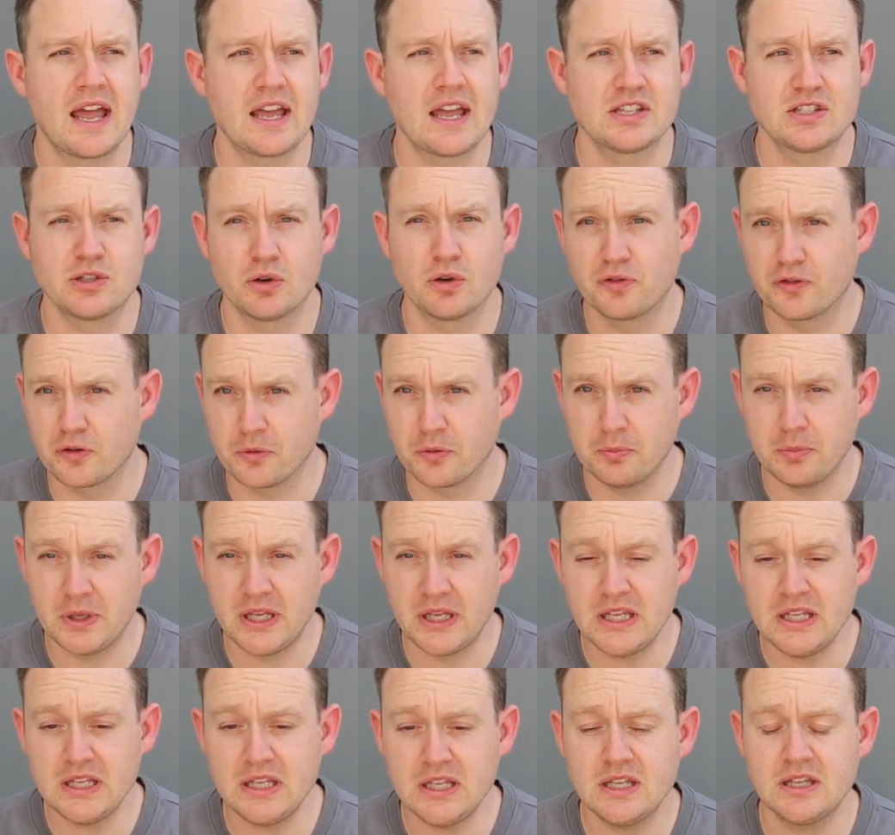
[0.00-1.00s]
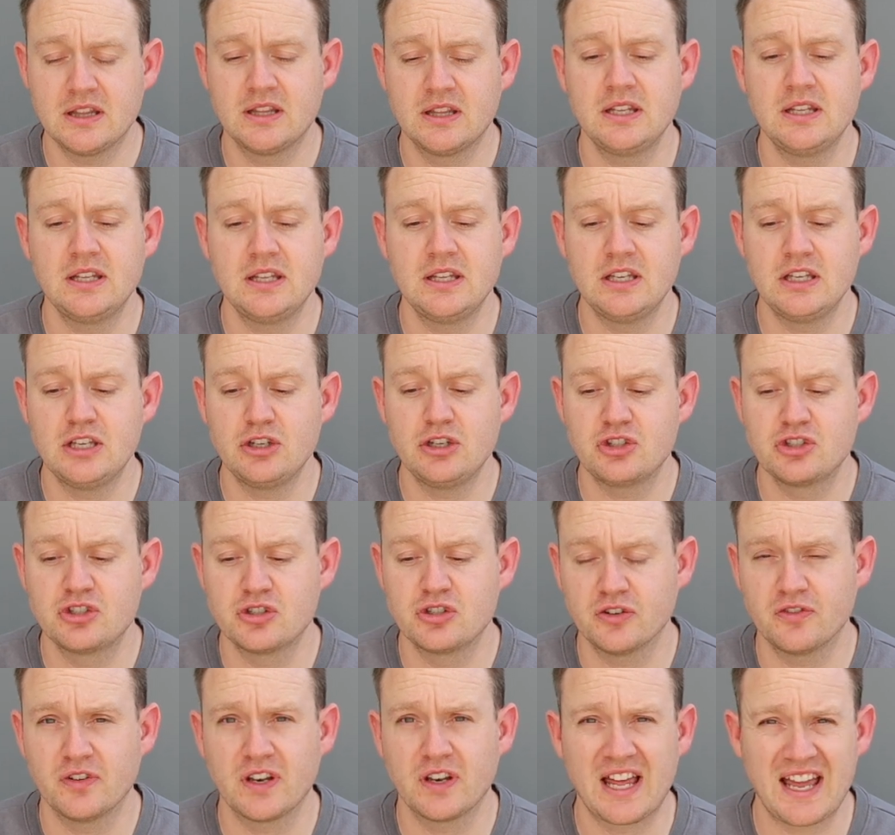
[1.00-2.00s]
So for me, the
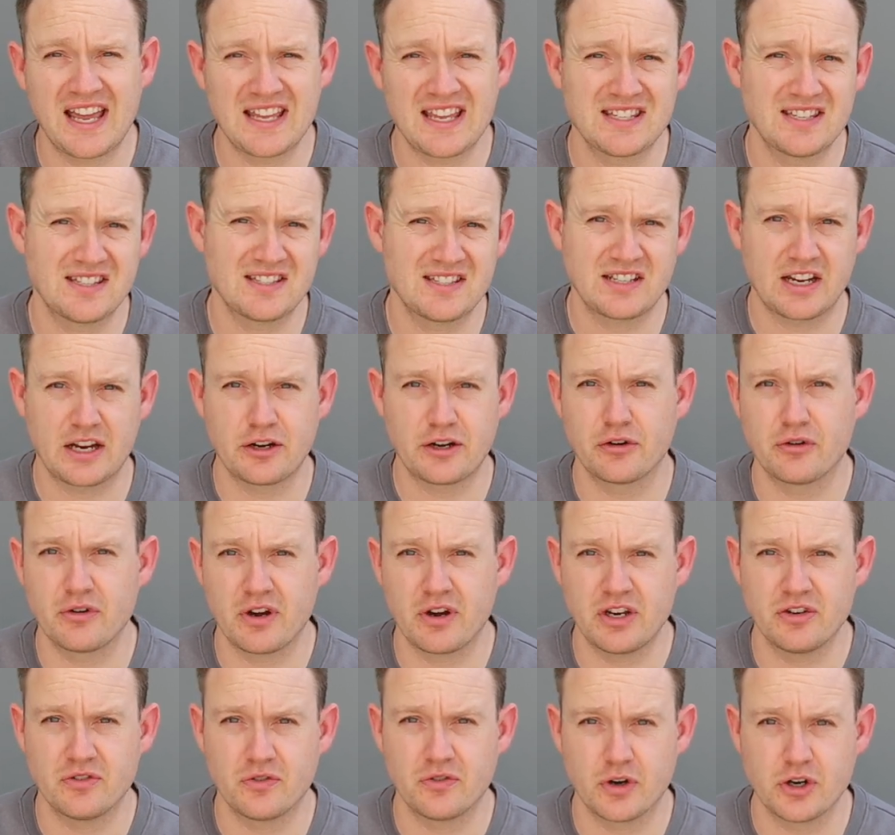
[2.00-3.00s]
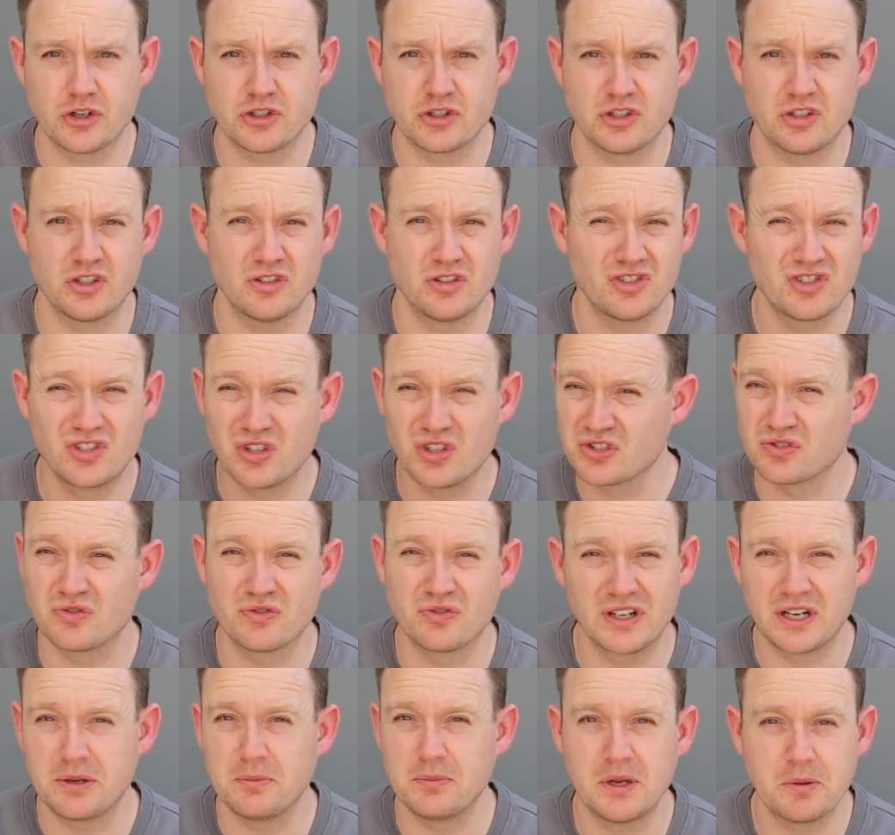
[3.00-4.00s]
Shuffle S standard range version doesn't
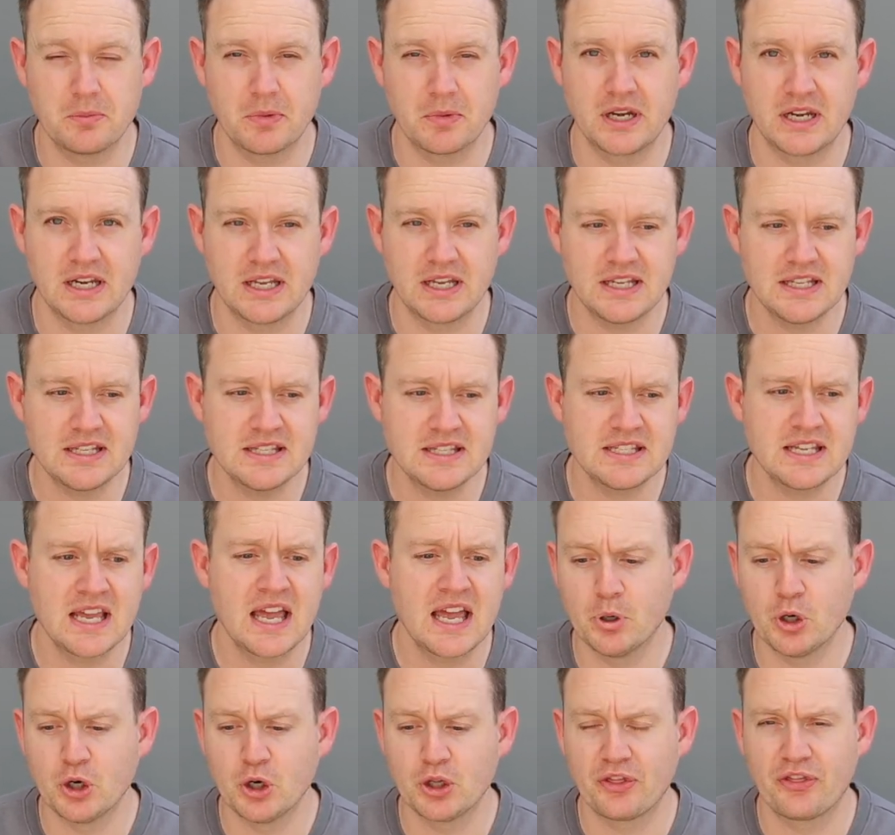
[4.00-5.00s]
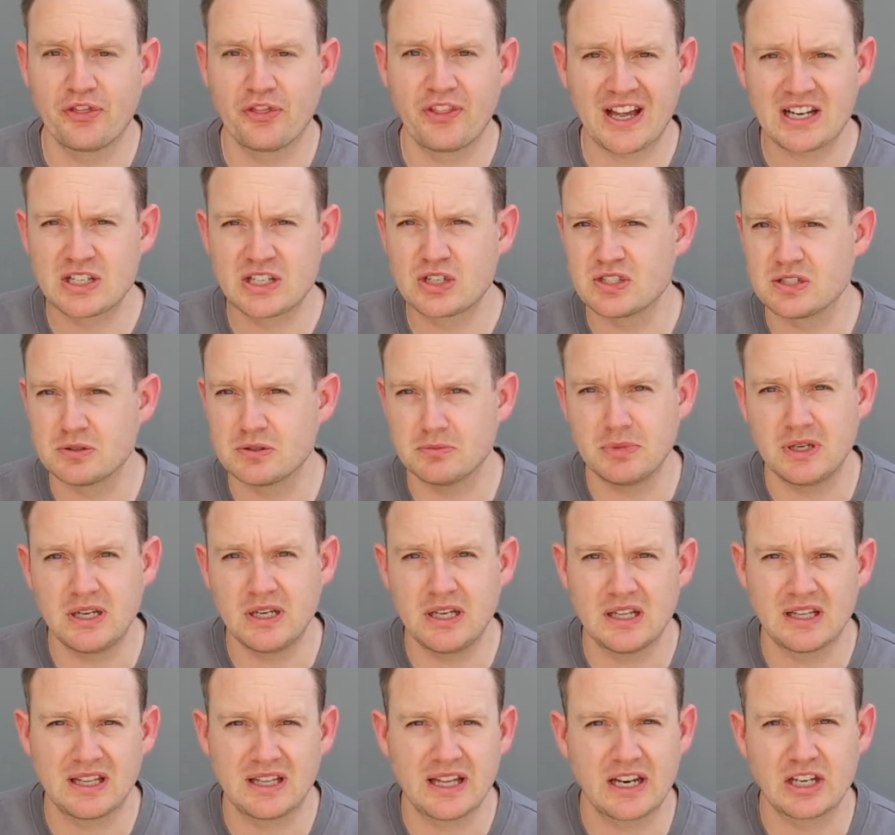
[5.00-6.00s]
really meet my needs, but that doesn't
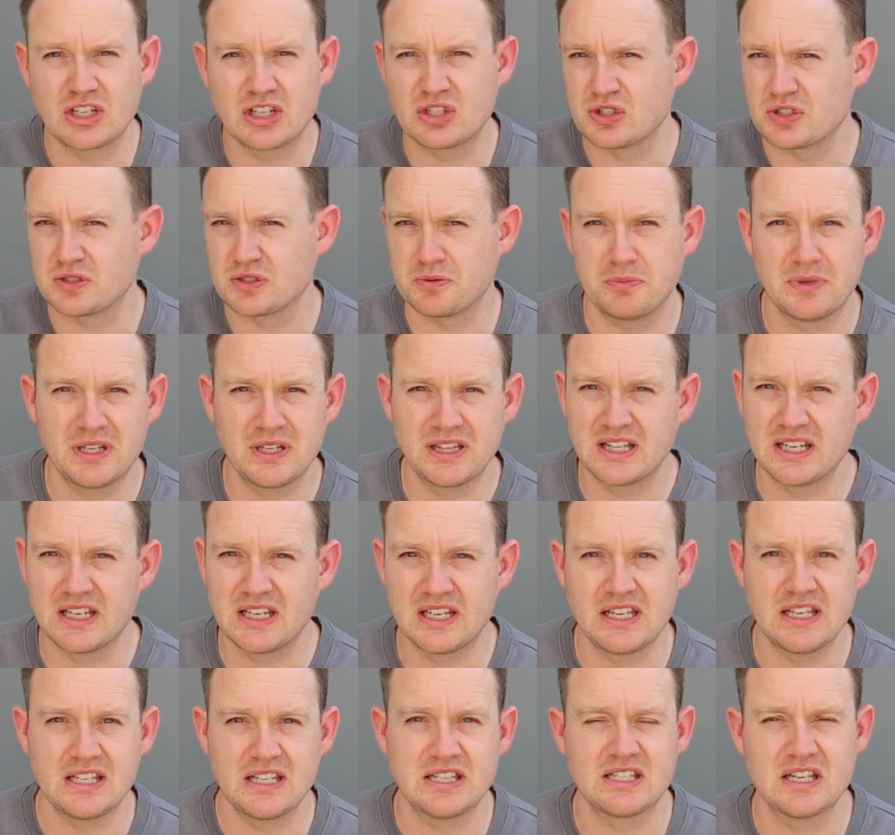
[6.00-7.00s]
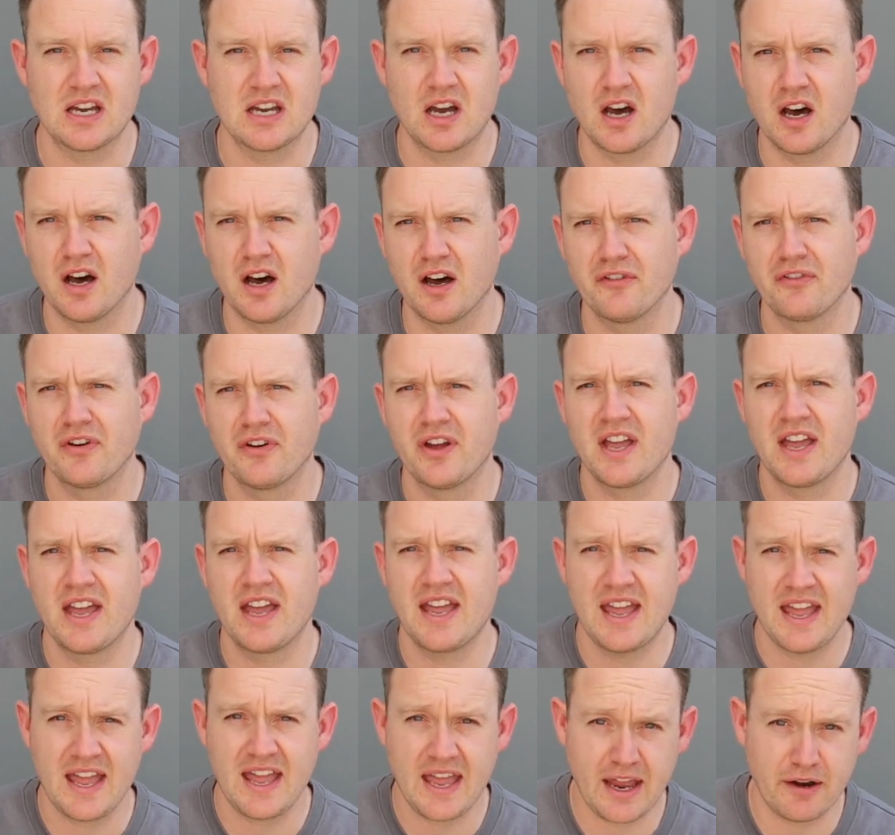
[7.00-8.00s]
mean that it doesn't meet the needs of
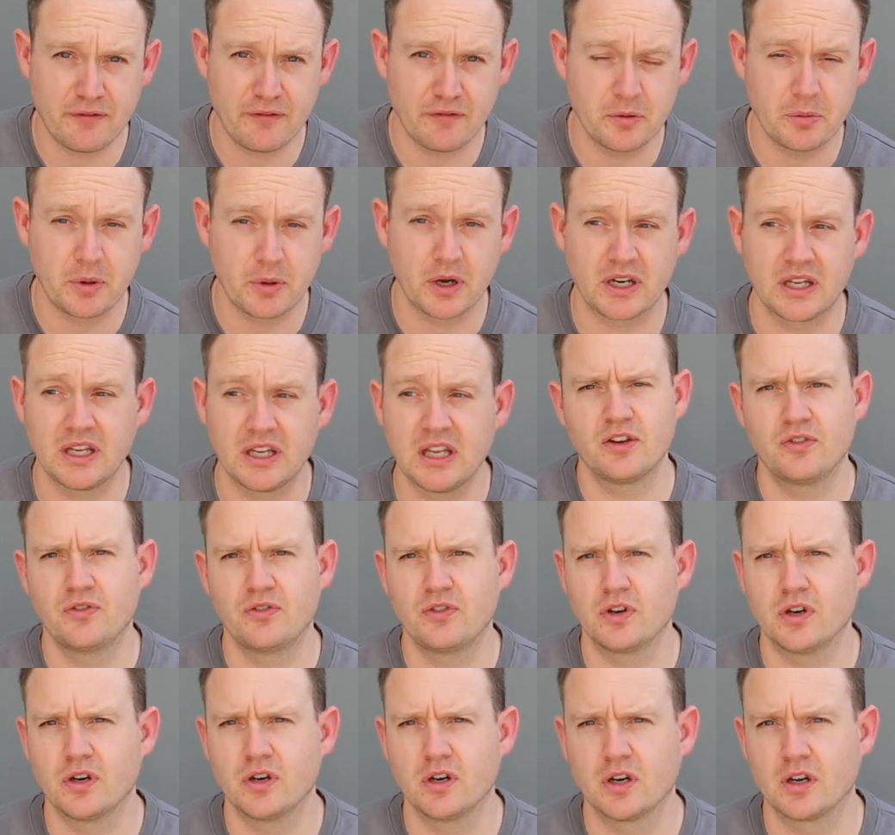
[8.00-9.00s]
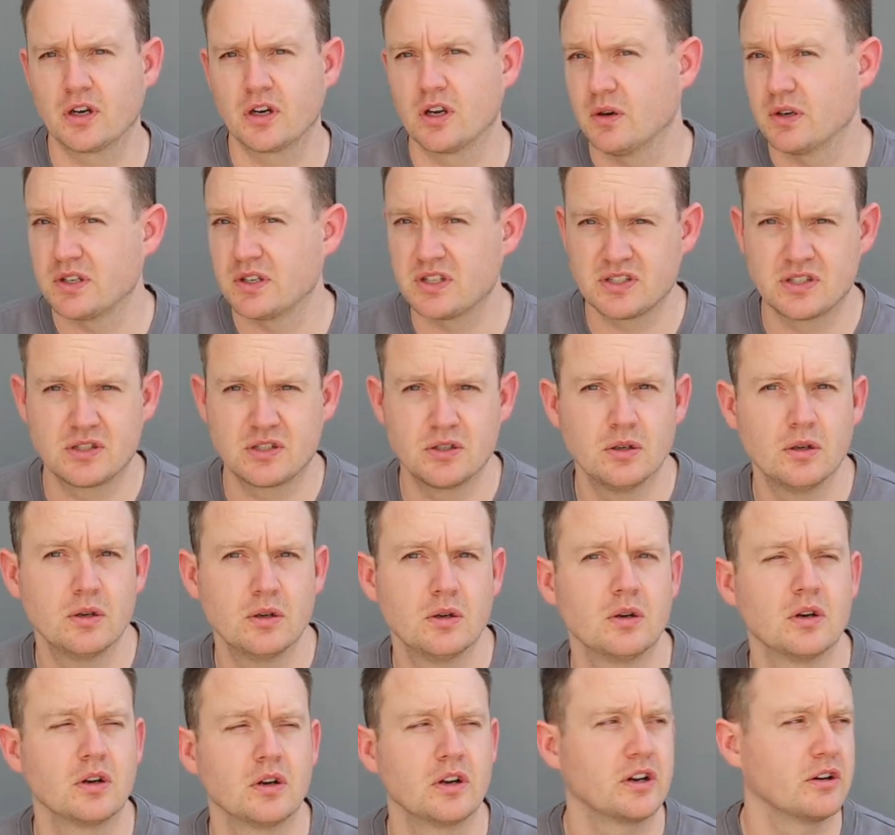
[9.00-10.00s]
everybody. If you're going to
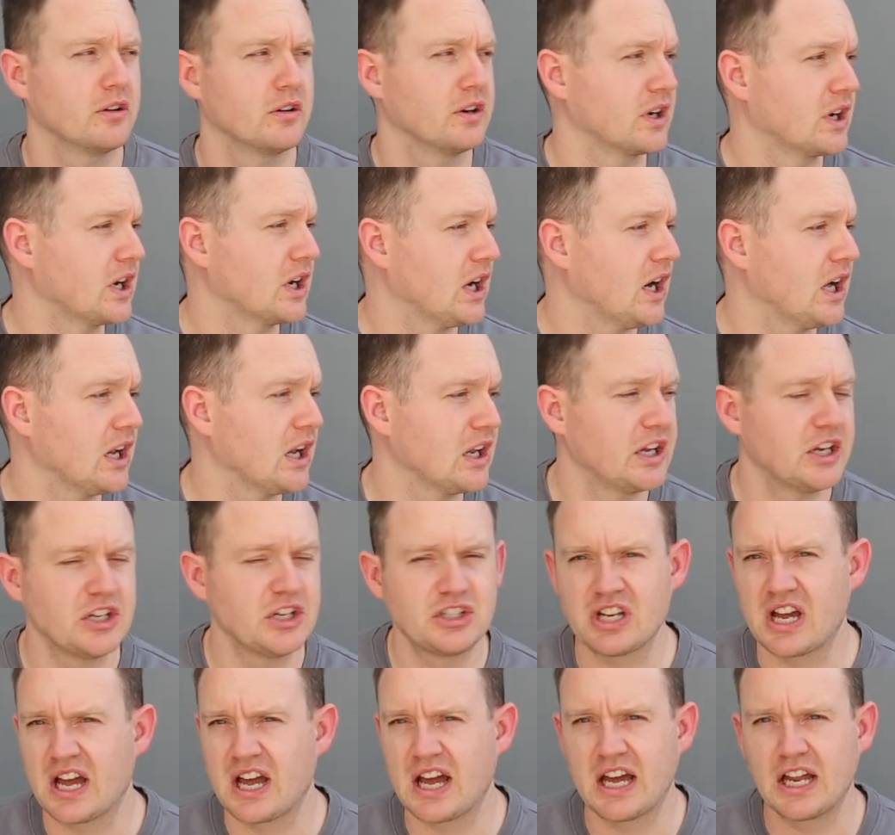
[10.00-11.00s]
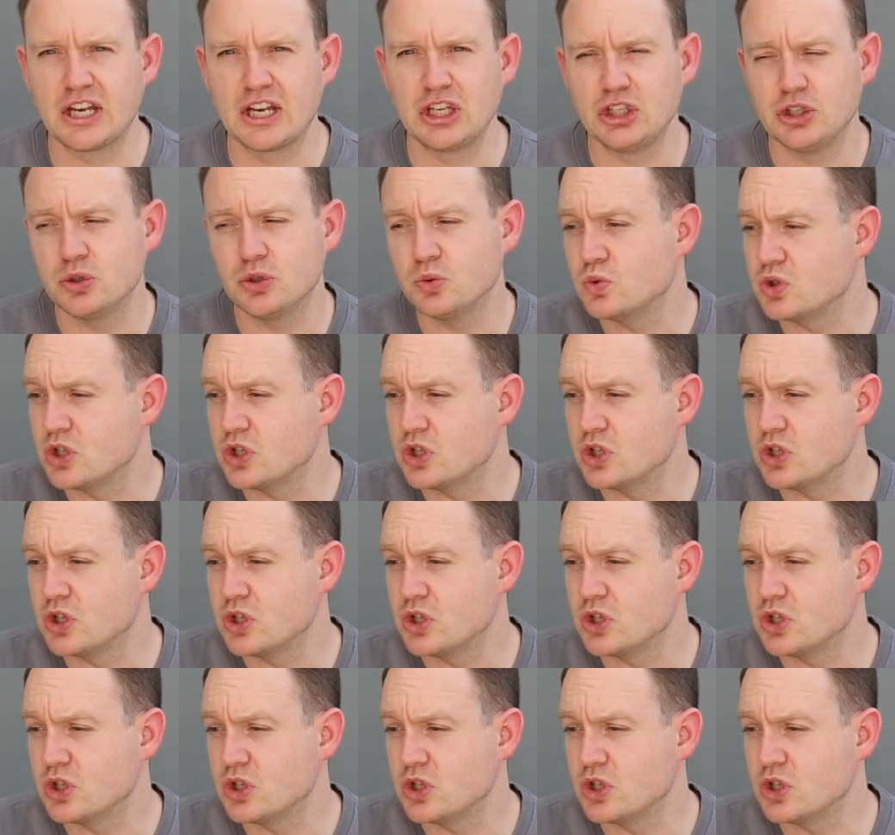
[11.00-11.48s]
school or you're in college and you